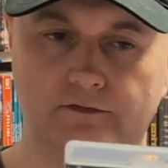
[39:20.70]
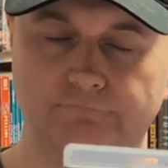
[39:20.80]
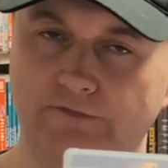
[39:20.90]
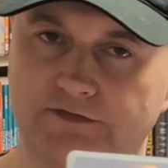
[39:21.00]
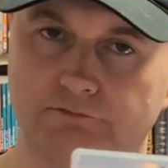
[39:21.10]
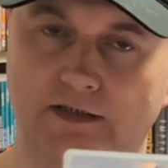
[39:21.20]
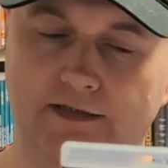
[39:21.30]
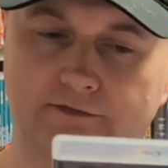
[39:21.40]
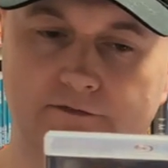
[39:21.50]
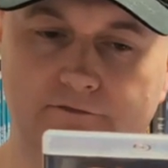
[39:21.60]
Fade to
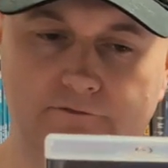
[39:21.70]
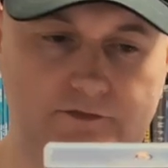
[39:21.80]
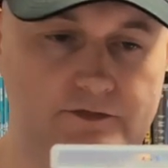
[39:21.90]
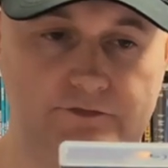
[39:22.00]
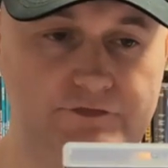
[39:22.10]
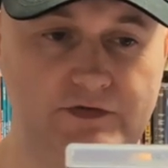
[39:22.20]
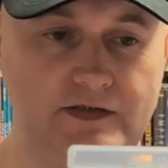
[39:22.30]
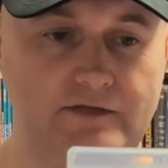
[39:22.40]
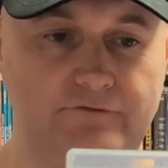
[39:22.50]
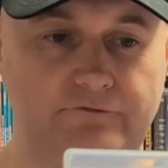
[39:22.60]
Black.
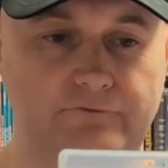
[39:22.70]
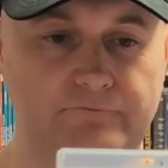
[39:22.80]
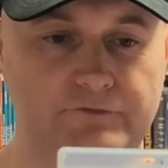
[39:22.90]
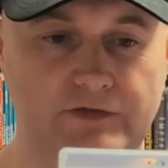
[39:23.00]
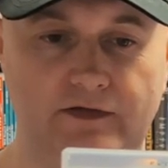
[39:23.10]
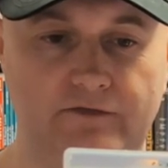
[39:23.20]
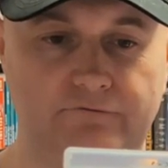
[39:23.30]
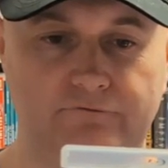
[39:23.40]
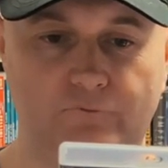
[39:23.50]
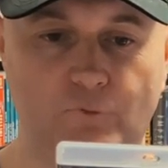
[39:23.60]
Genius.
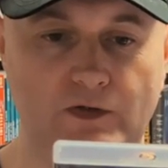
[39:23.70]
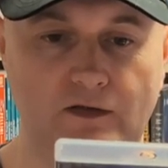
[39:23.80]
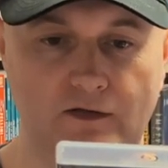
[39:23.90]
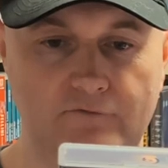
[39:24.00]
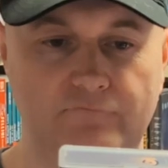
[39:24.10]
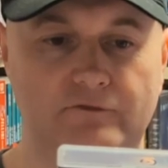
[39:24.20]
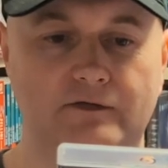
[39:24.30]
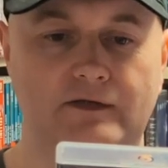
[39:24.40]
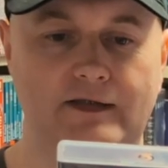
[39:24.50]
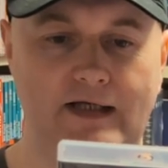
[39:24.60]
We love
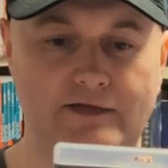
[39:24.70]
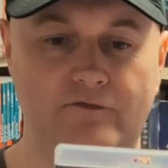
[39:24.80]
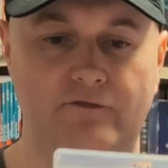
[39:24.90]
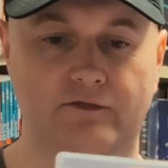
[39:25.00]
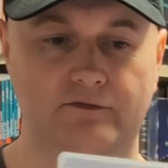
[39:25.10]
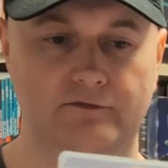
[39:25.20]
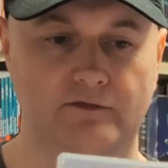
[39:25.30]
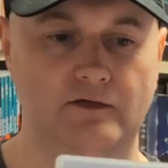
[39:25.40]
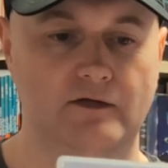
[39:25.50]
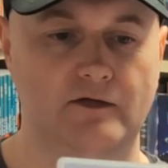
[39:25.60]
anything
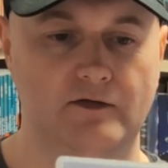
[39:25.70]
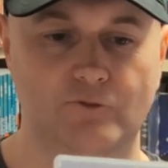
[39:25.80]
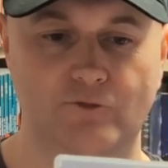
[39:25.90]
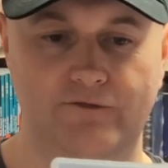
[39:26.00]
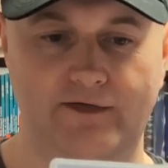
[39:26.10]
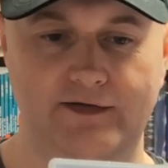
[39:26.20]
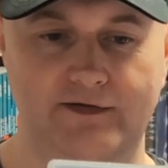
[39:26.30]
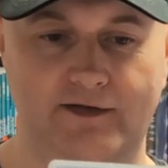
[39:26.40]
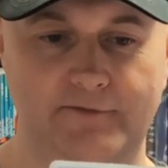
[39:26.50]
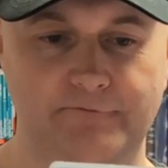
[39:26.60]
with
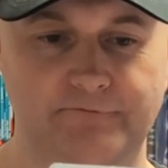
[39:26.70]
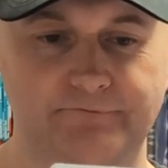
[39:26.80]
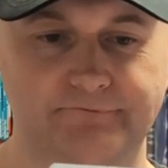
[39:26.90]
a